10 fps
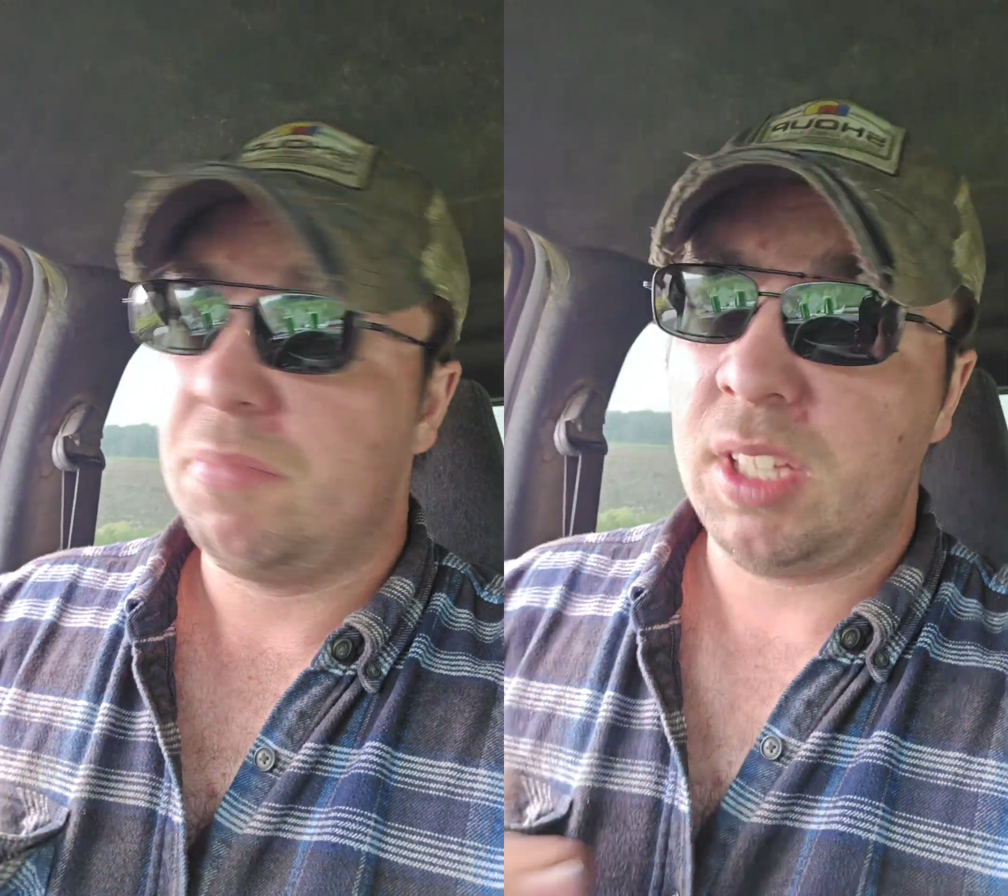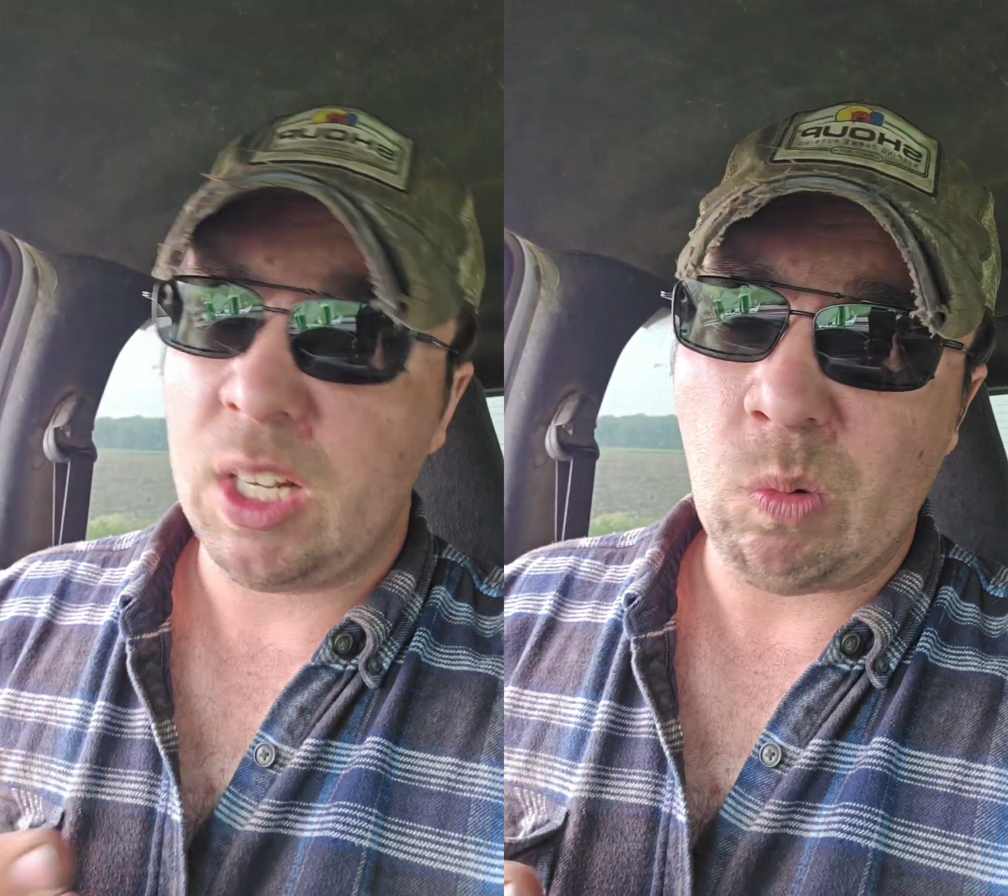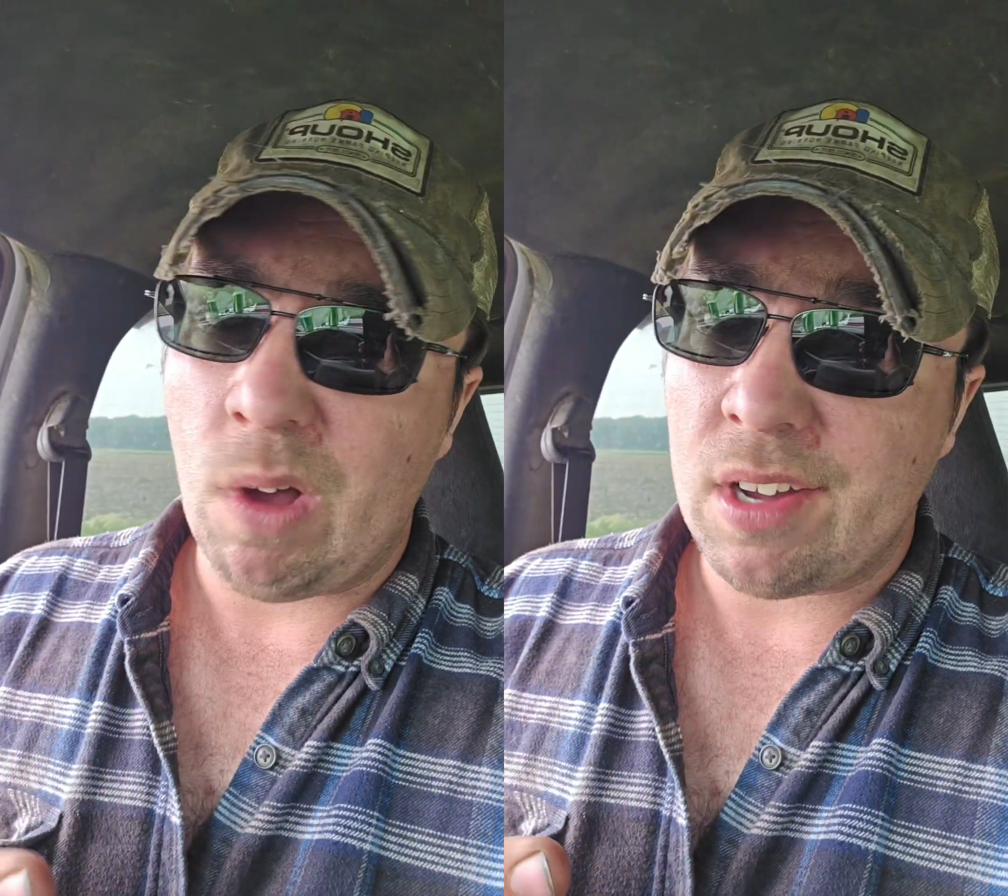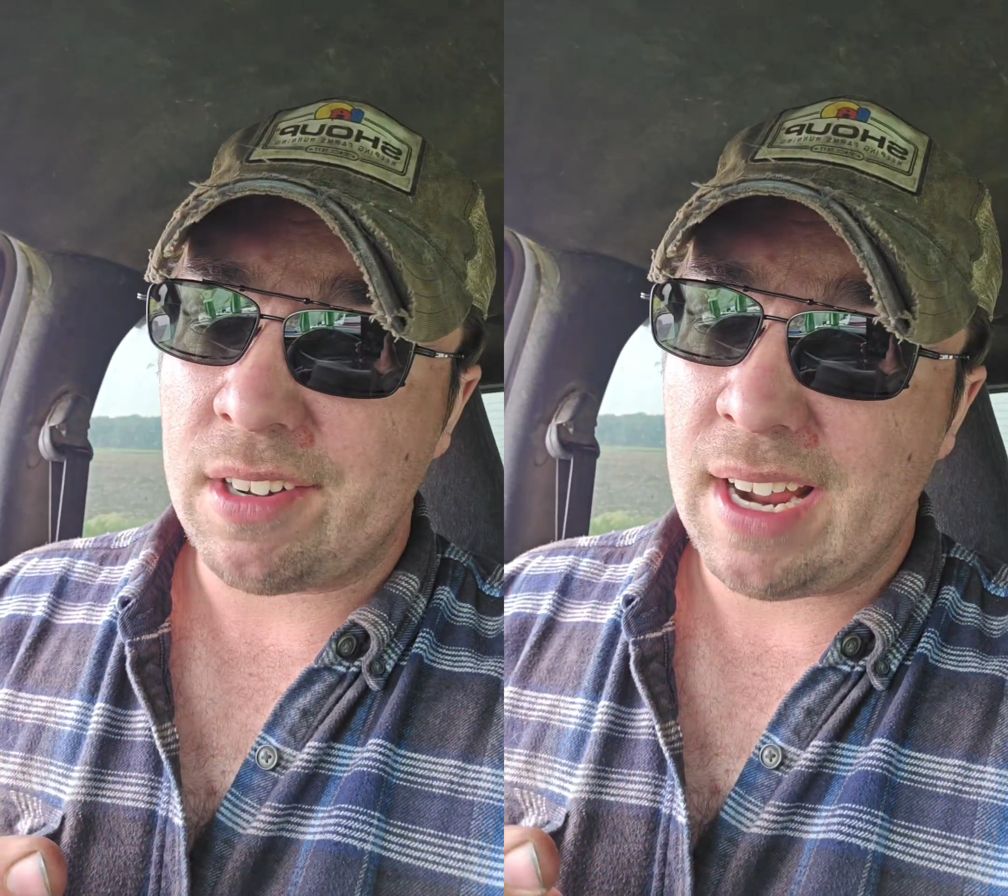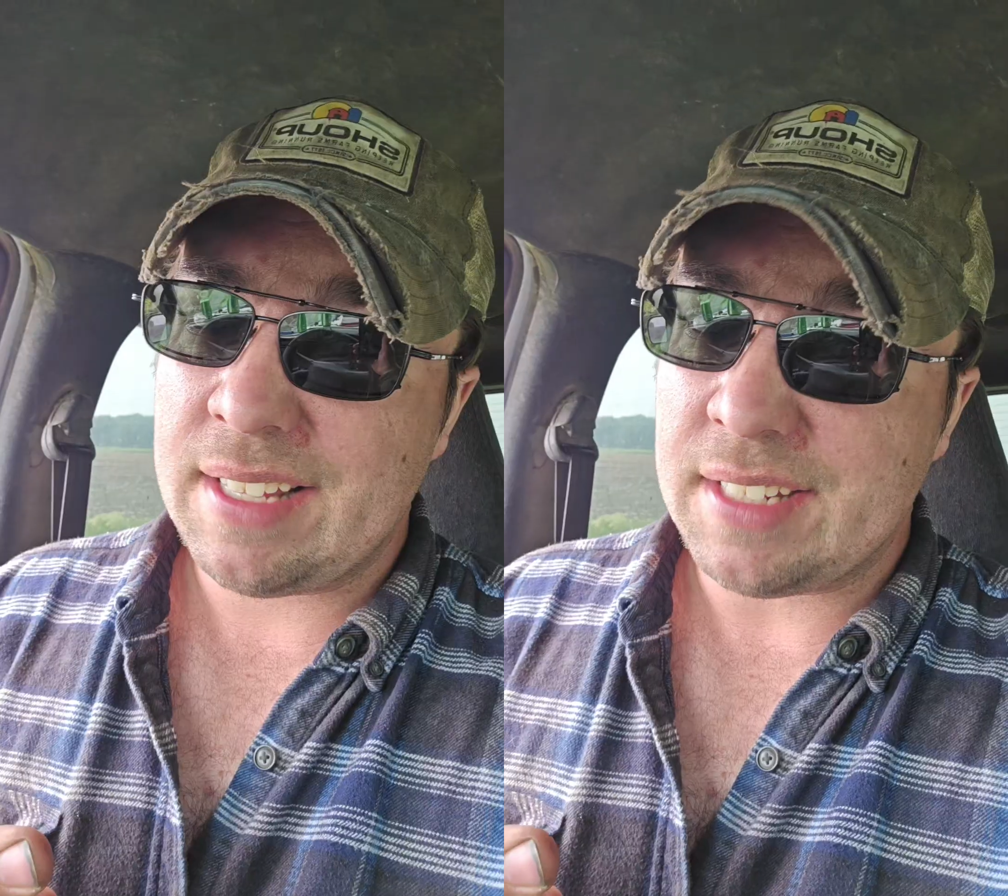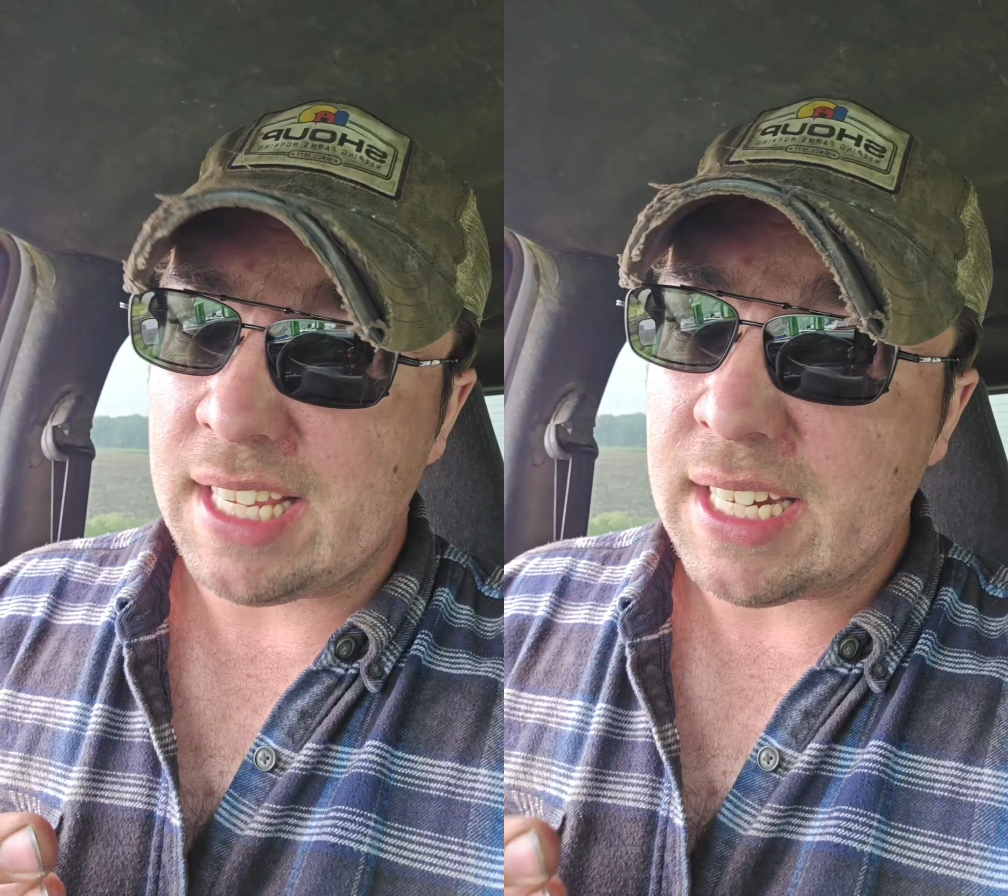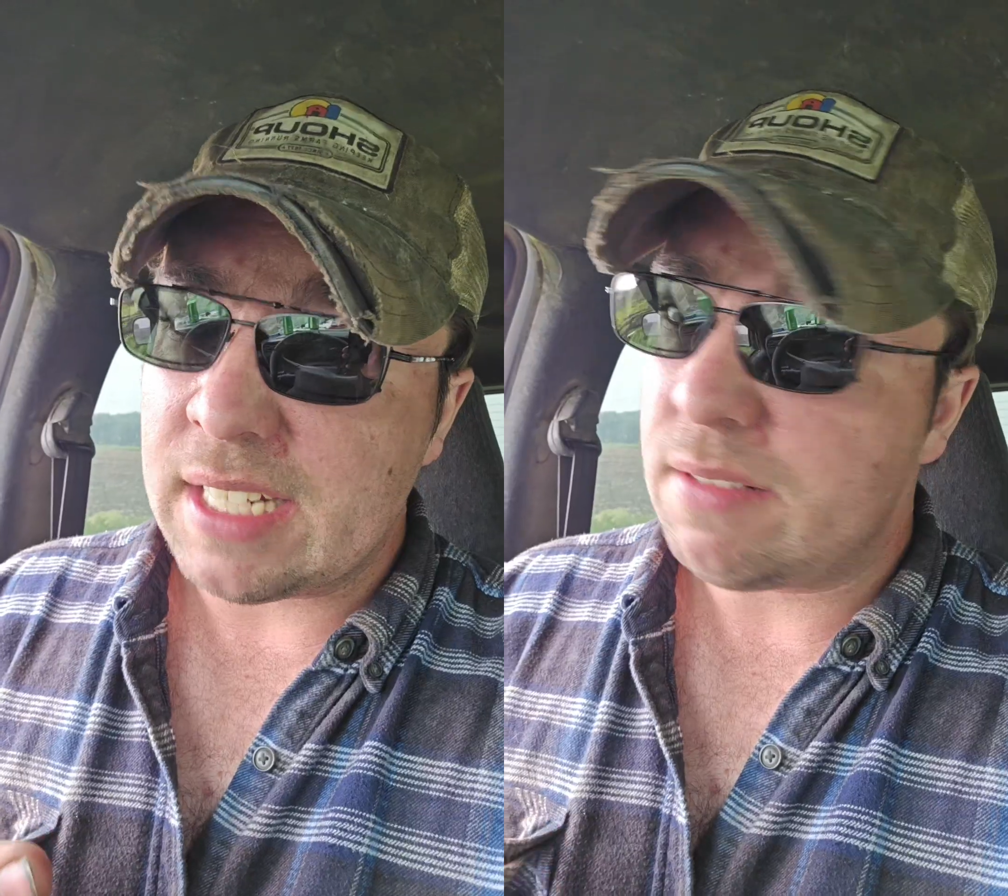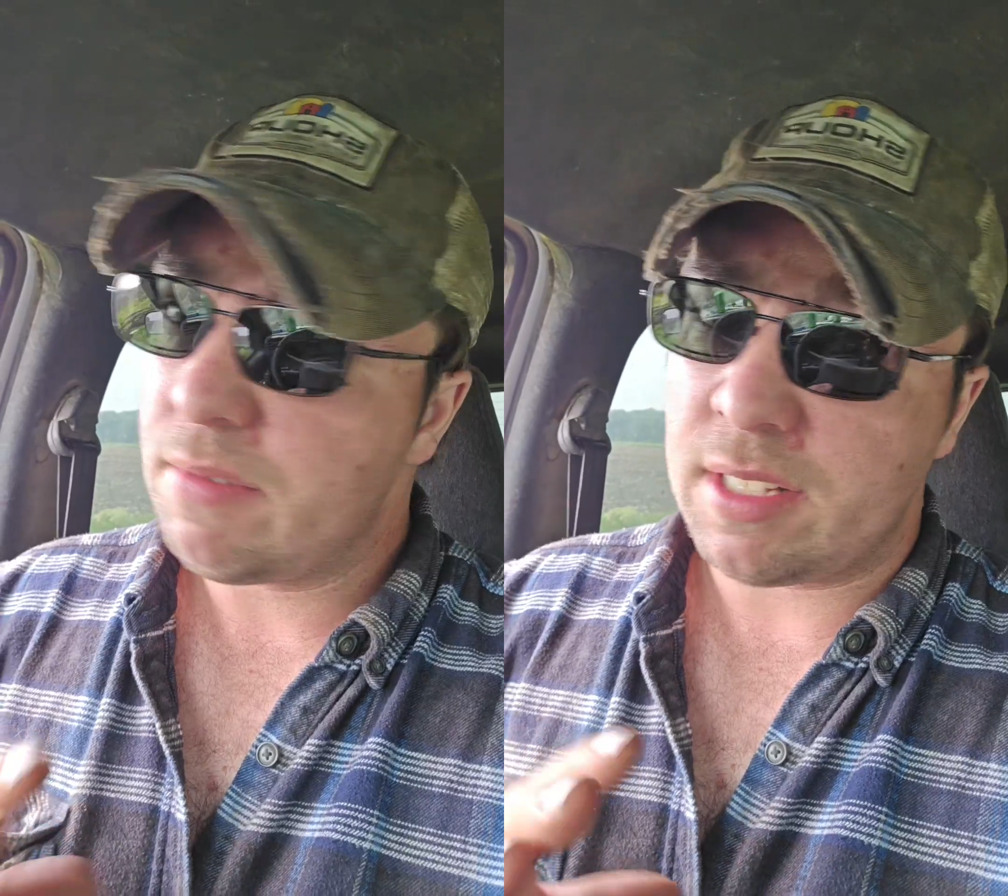little water as needed,